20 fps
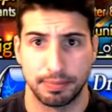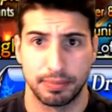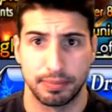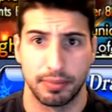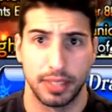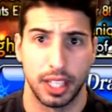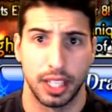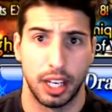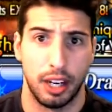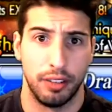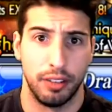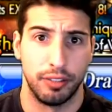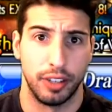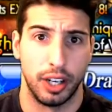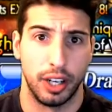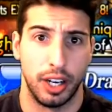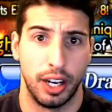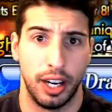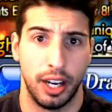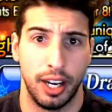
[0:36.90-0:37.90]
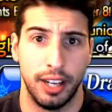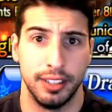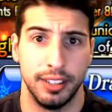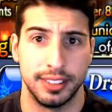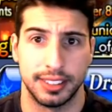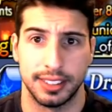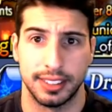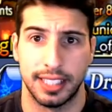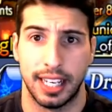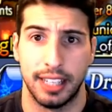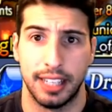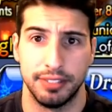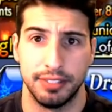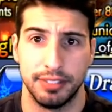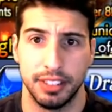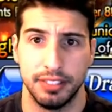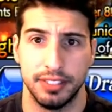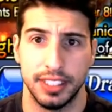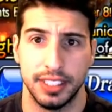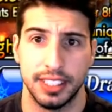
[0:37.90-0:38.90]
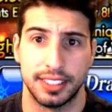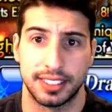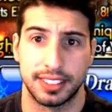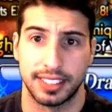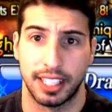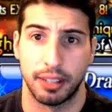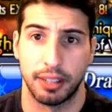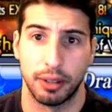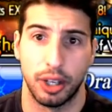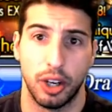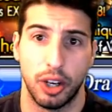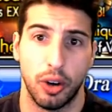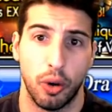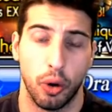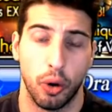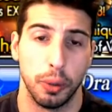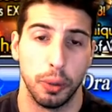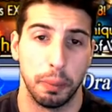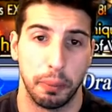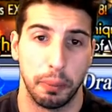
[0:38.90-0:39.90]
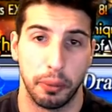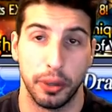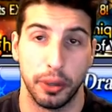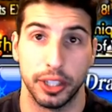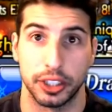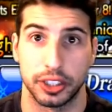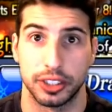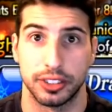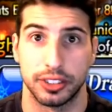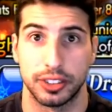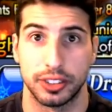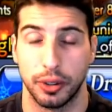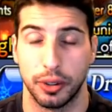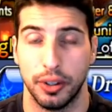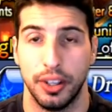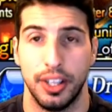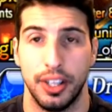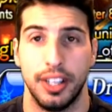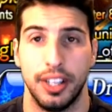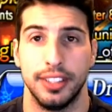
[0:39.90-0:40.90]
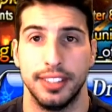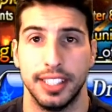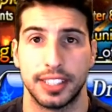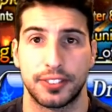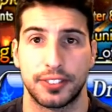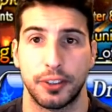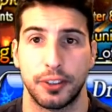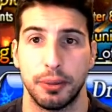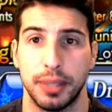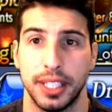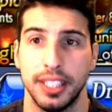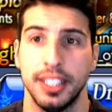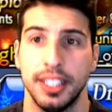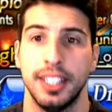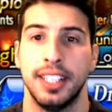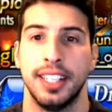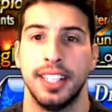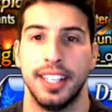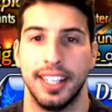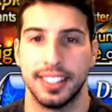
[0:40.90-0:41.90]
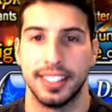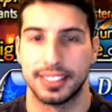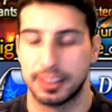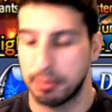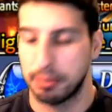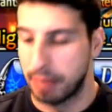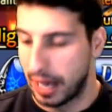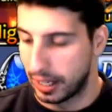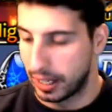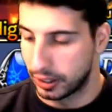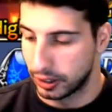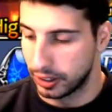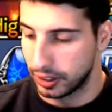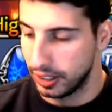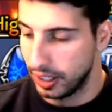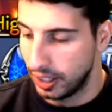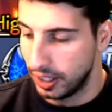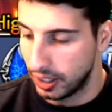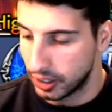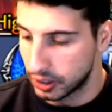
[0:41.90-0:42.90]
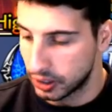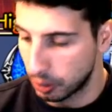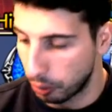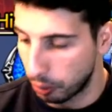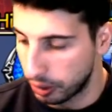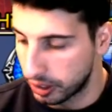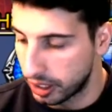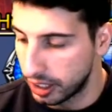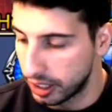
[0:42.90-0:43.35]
of uh, Zidane, Vivi, Serah, or Prishe. So this for me is the banner. So we're gonna